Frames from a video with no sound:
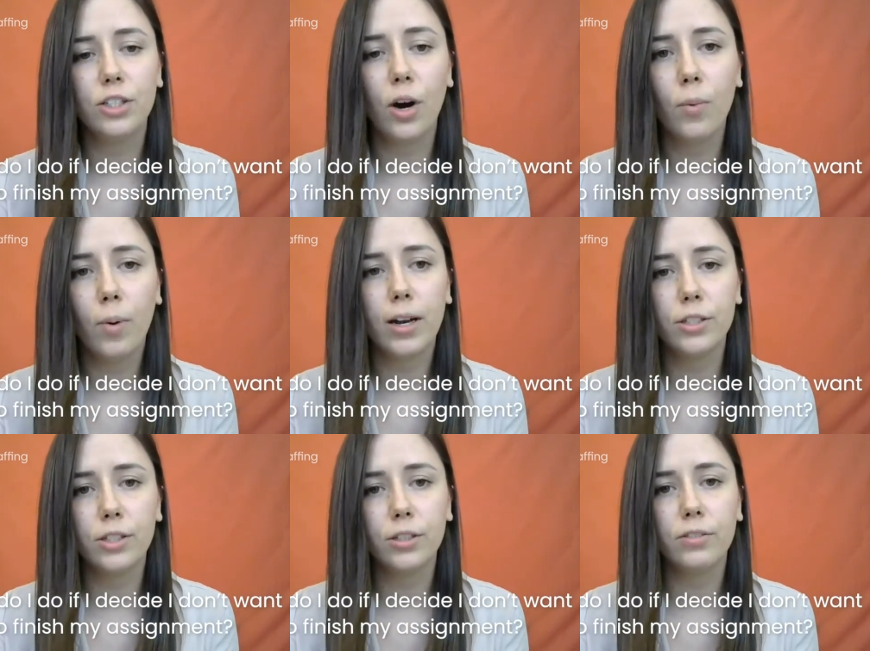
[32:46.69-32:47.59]
don't want
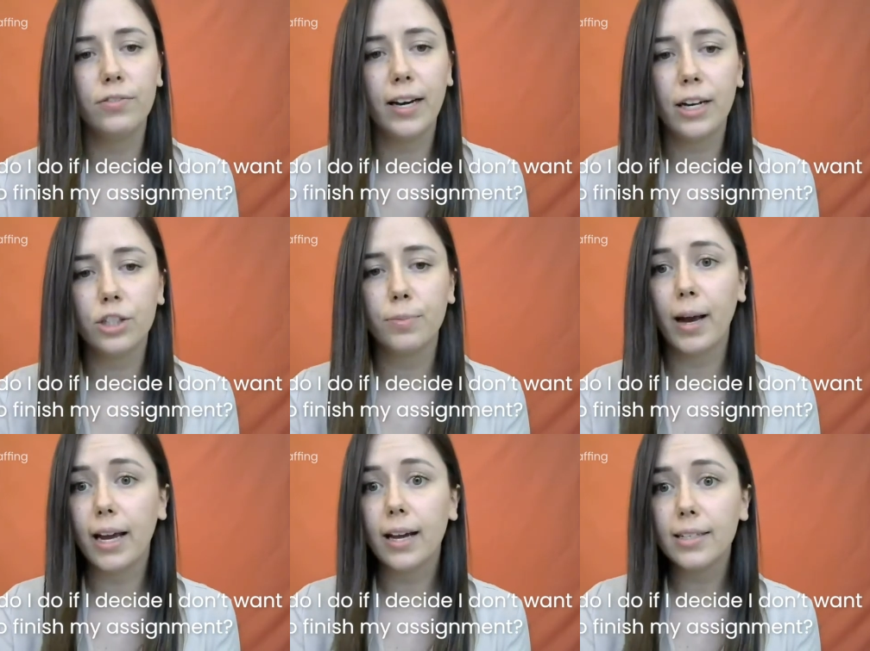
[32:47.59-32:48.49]
to finish
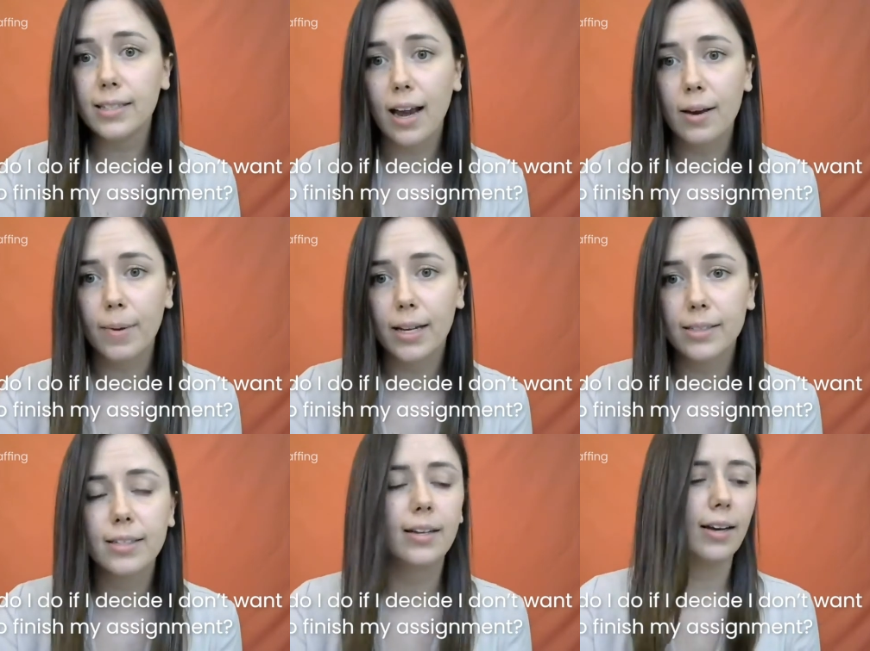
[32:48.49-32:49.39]
my
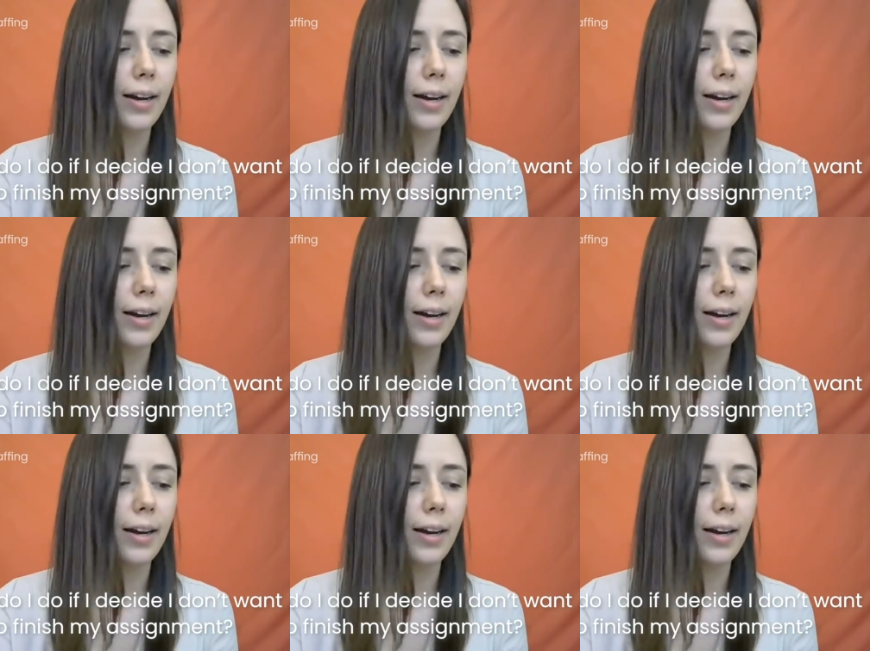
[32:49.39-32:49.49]
assignment?